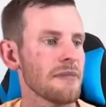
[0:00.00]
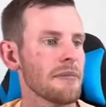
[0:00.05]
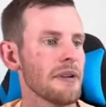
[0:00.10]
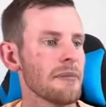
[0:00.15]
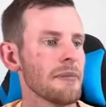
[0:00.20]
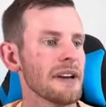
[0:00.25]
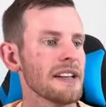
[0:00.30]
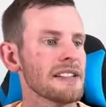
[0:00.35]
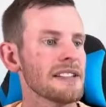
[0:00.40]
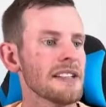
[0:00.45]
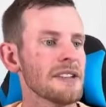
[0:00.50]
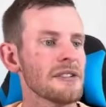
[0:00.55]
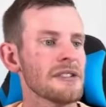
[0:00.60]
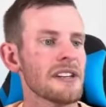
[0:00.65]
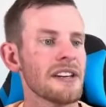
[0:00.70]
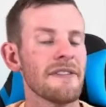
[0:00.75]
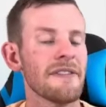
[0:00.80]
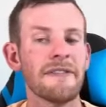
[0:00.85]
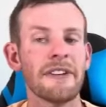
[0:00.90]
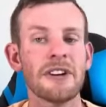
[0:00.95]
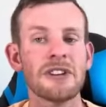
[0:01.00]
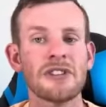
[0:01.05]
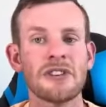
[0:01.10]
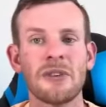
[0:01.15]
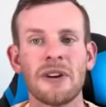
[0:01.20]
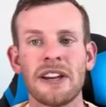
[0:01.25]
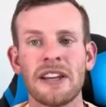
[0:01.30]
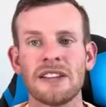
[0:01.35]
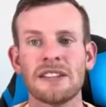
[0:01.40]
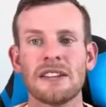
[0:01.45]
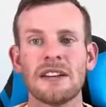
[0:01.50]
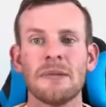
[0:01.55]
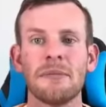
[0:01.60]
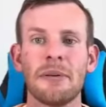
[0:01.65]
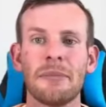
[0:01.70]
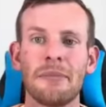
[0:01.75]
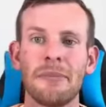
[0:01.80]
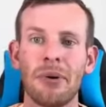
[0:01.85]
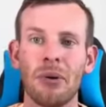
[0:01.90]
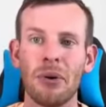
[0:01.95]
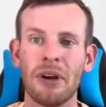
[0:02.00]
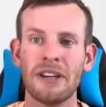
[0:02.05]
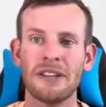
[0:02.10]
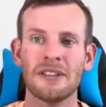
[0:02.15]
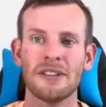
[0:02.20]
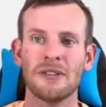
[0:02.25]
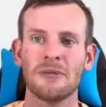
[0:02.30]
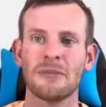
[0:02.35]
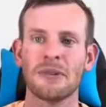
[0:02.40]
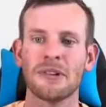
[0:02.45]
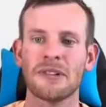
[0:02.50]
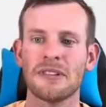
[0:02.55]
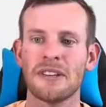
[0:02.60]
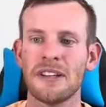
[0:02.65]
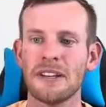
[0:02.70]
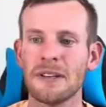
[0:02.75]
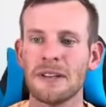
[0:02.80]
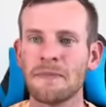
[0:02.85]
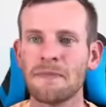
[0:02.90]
but my sales conversion rate is up 0.2%.